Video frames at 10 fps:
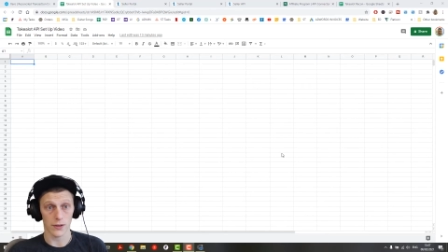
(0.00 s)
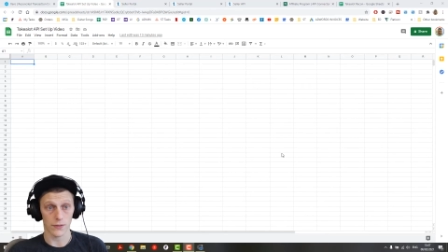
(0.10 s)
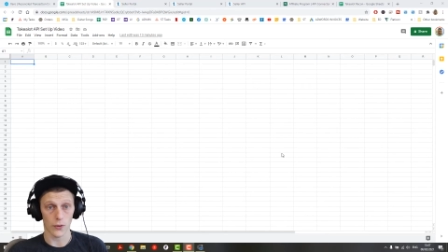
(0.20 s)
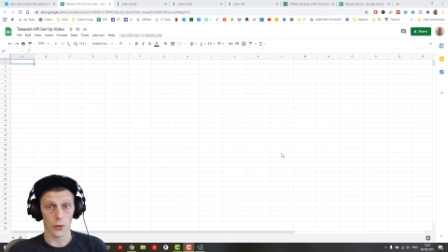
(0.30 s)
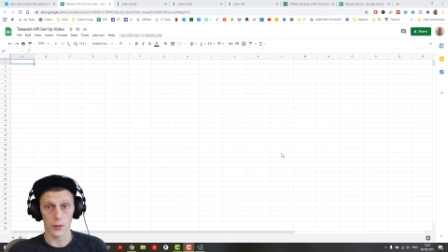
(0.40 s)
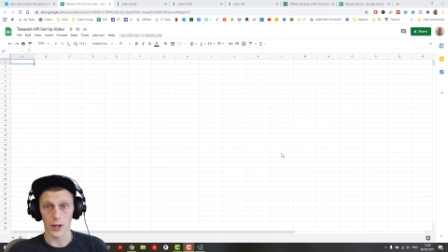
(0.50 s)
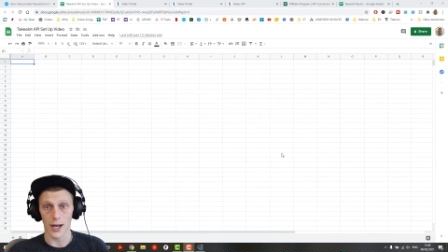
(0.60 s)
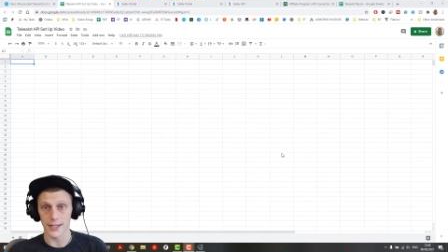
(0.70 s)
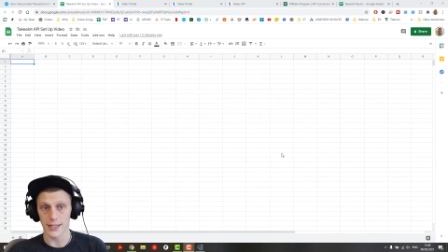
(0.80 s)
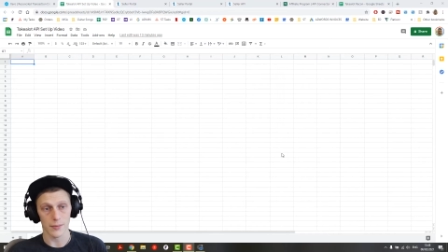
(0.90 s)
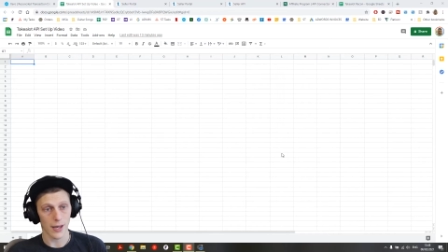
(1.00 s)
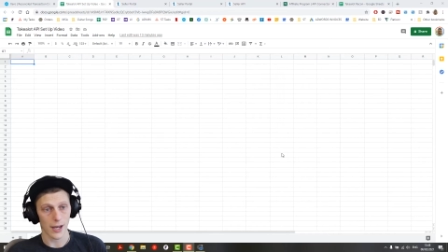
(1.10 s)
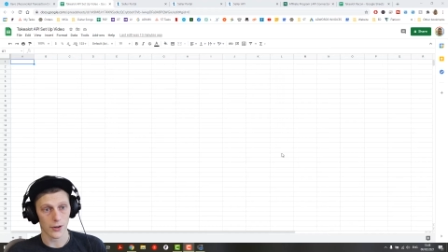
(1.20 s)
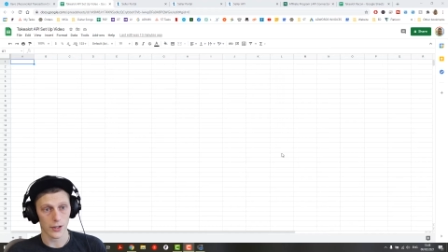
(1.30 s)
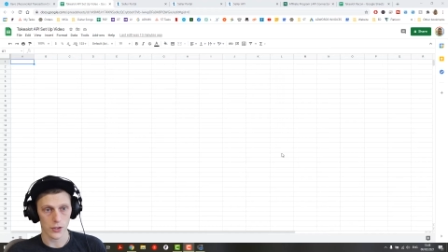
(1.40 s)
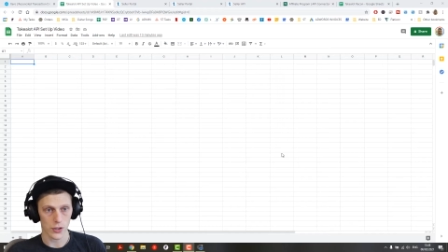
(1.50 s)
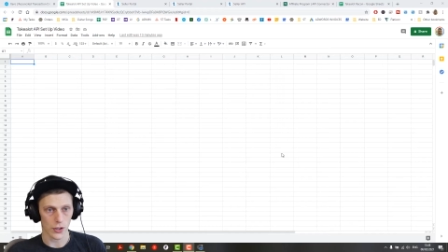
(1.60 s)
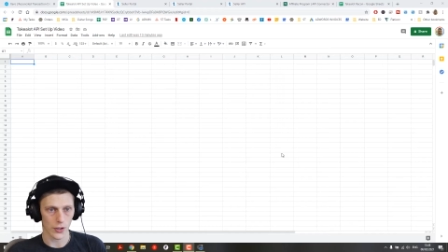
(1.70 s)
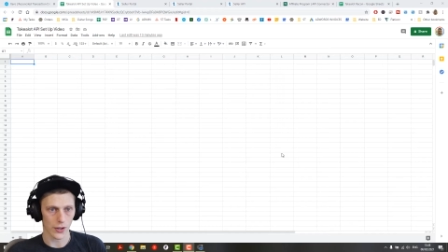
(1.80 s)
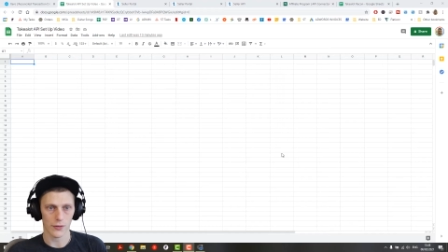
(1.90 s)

a, formal IT background, so